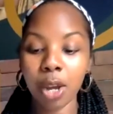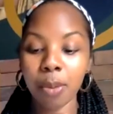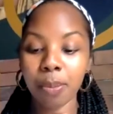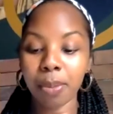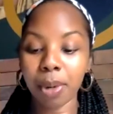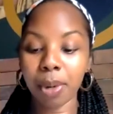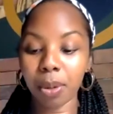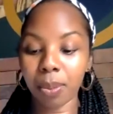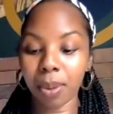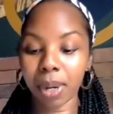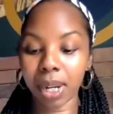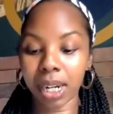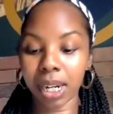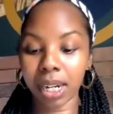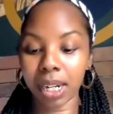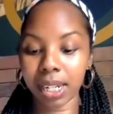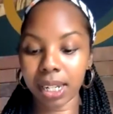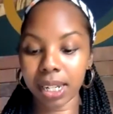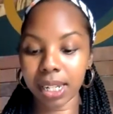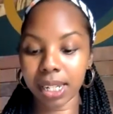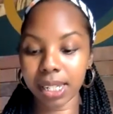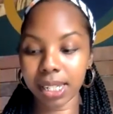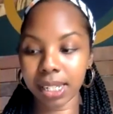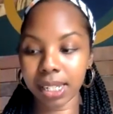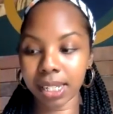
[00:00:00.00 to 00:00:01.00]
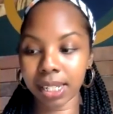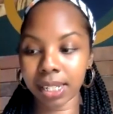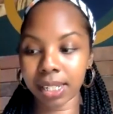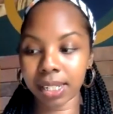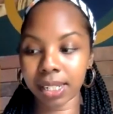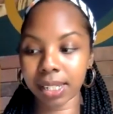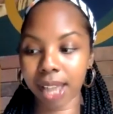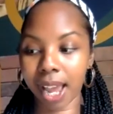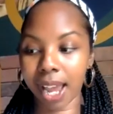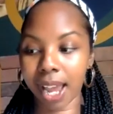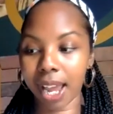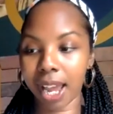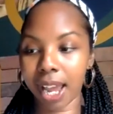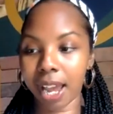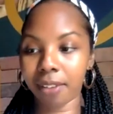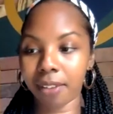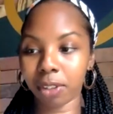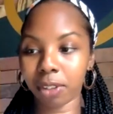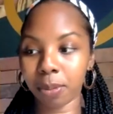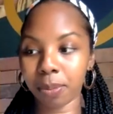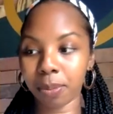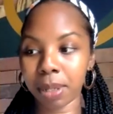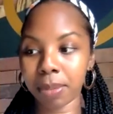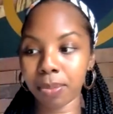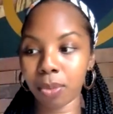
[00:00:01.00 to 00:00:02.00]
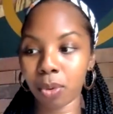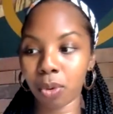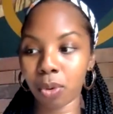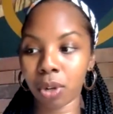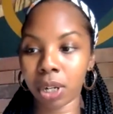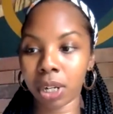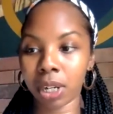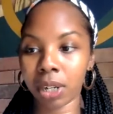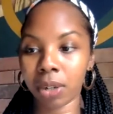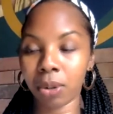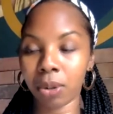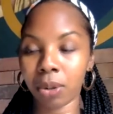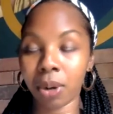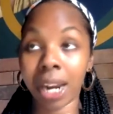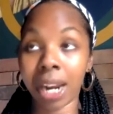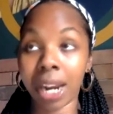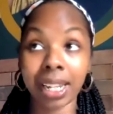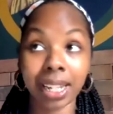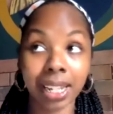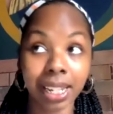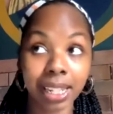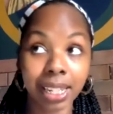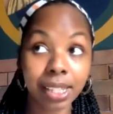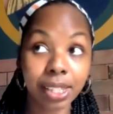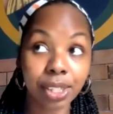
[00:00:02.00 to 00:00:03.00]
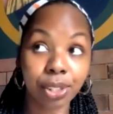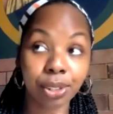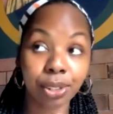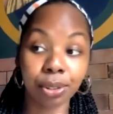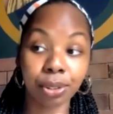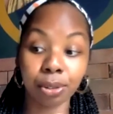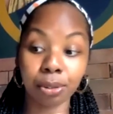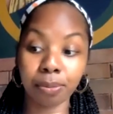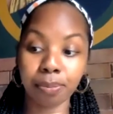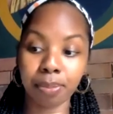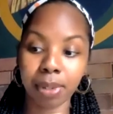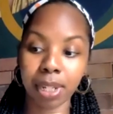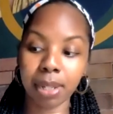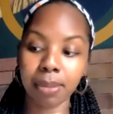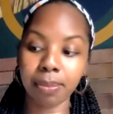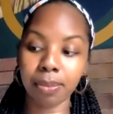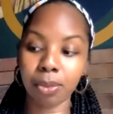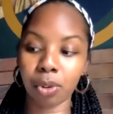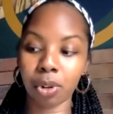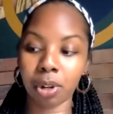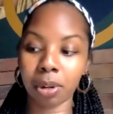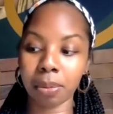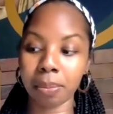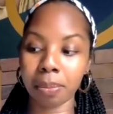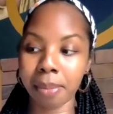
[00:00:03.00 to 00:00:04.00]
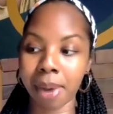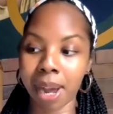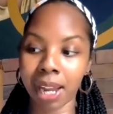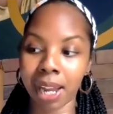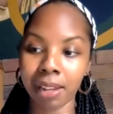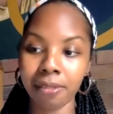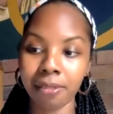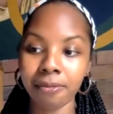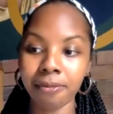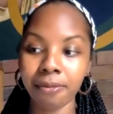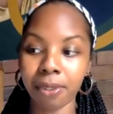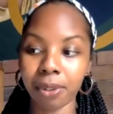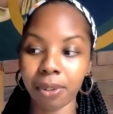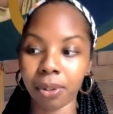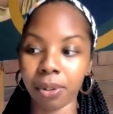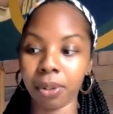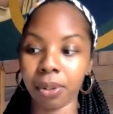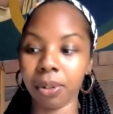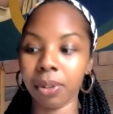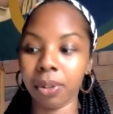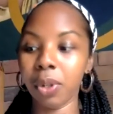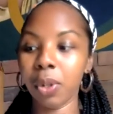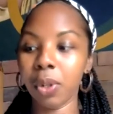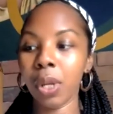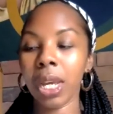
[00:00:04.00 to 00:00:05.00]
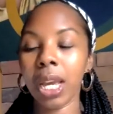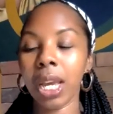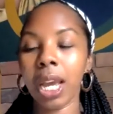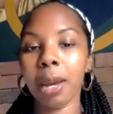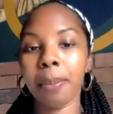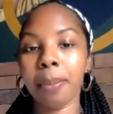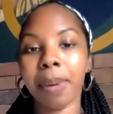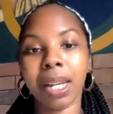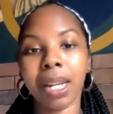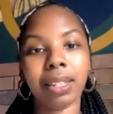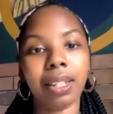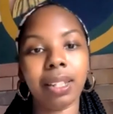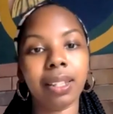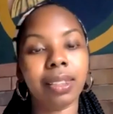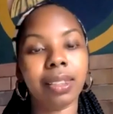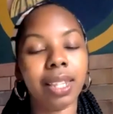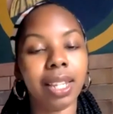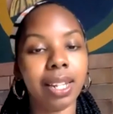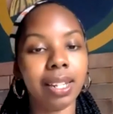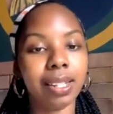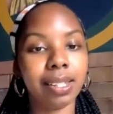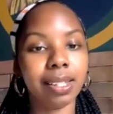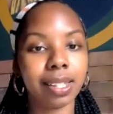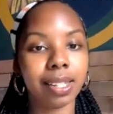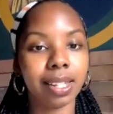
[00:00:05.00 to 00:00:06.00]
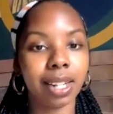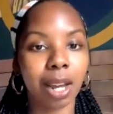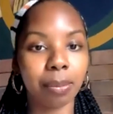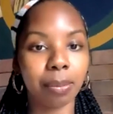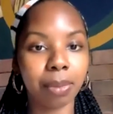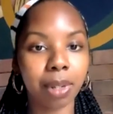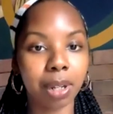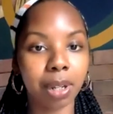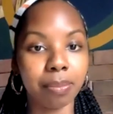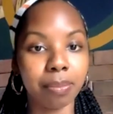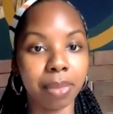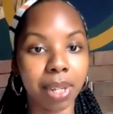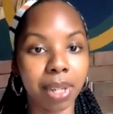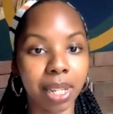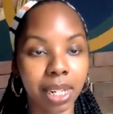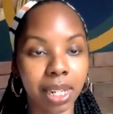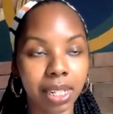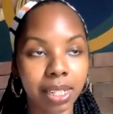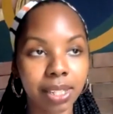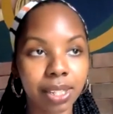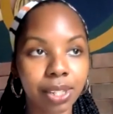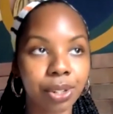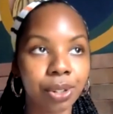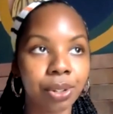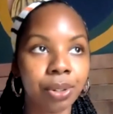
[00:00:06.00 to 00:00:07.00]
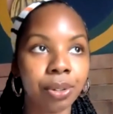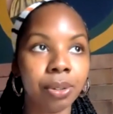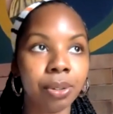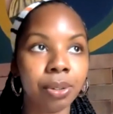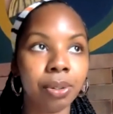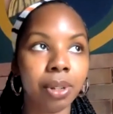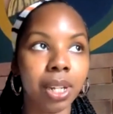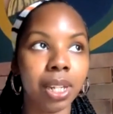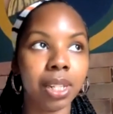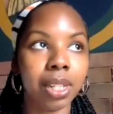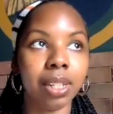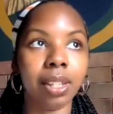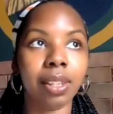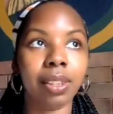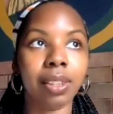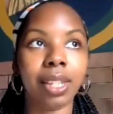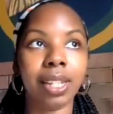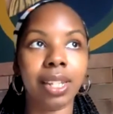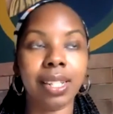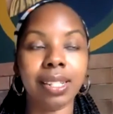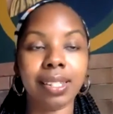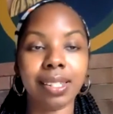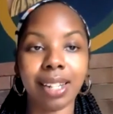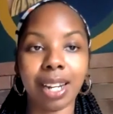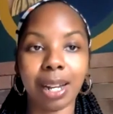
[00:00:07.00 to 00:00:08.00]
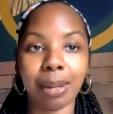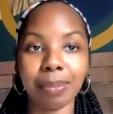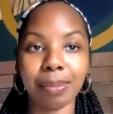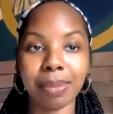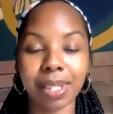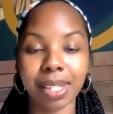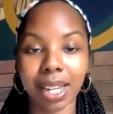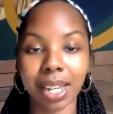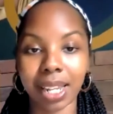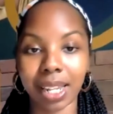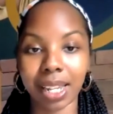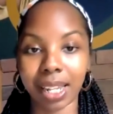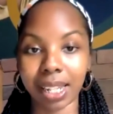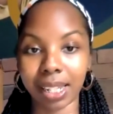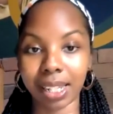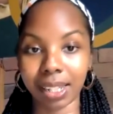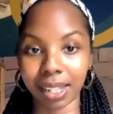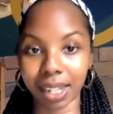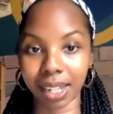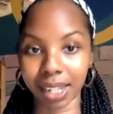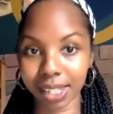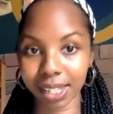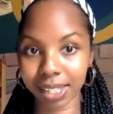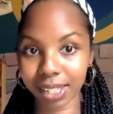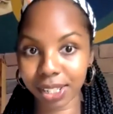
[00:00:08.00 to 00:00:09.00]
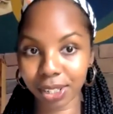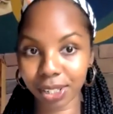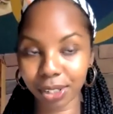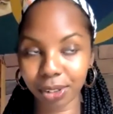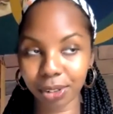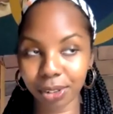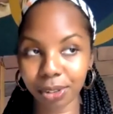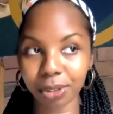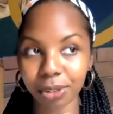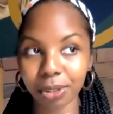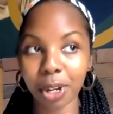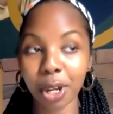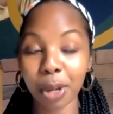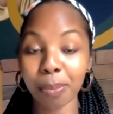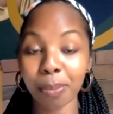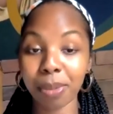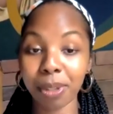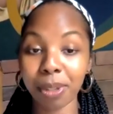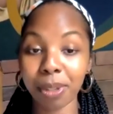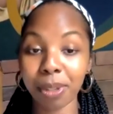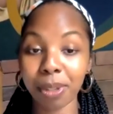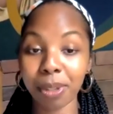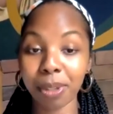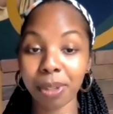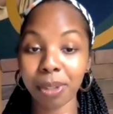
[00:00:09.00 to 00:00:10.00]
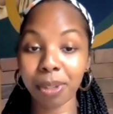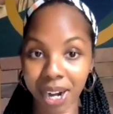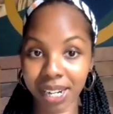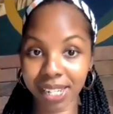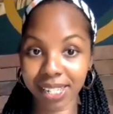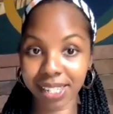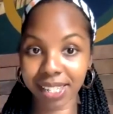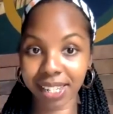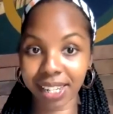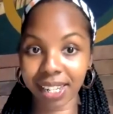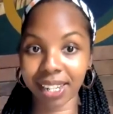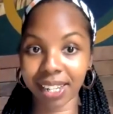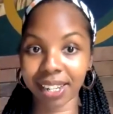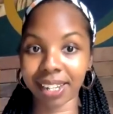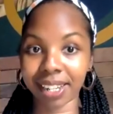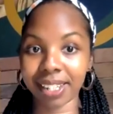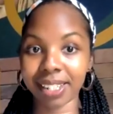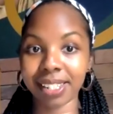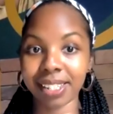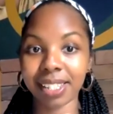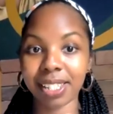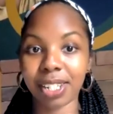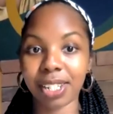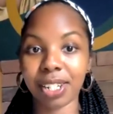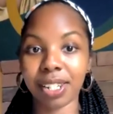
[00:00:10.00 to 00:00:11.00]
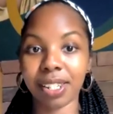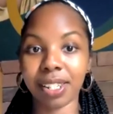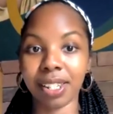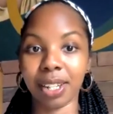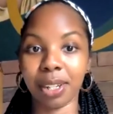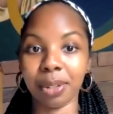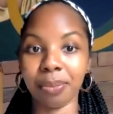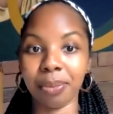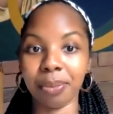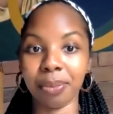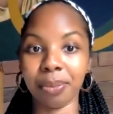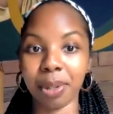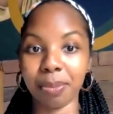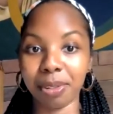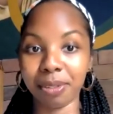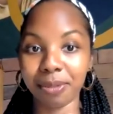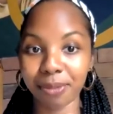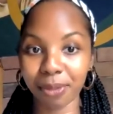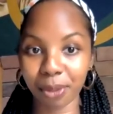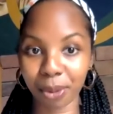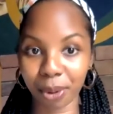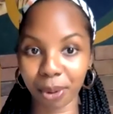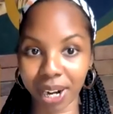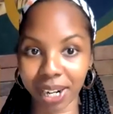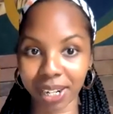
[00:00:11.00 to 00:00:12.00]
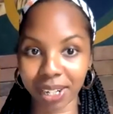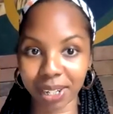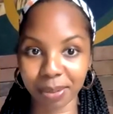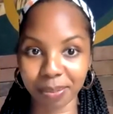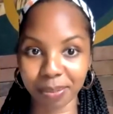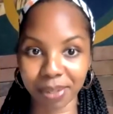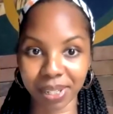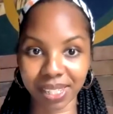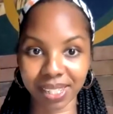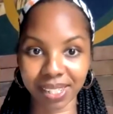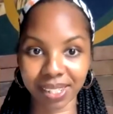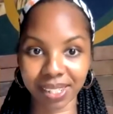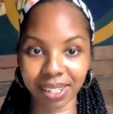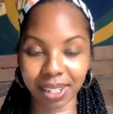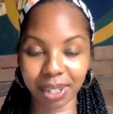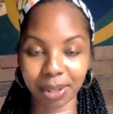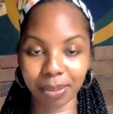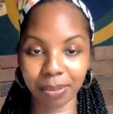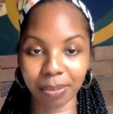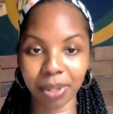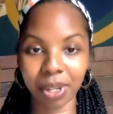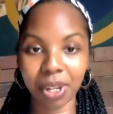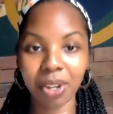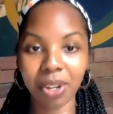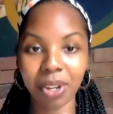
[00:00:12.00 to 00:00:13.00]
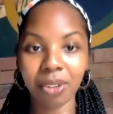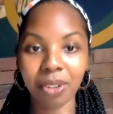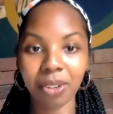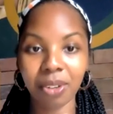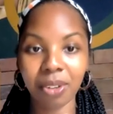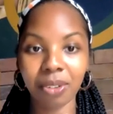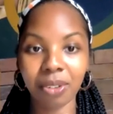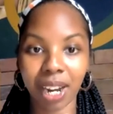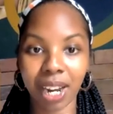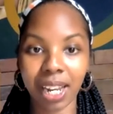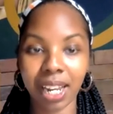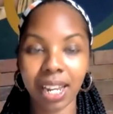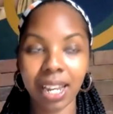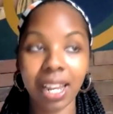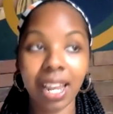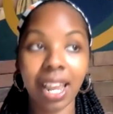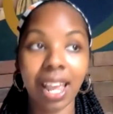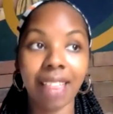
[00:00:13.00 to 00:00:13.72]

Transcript: But what it is I have to be more, or I get to be more mindful about the things that I'm committing to and the things that I'm saying yes to before I say yes to them and before I commit to them, right?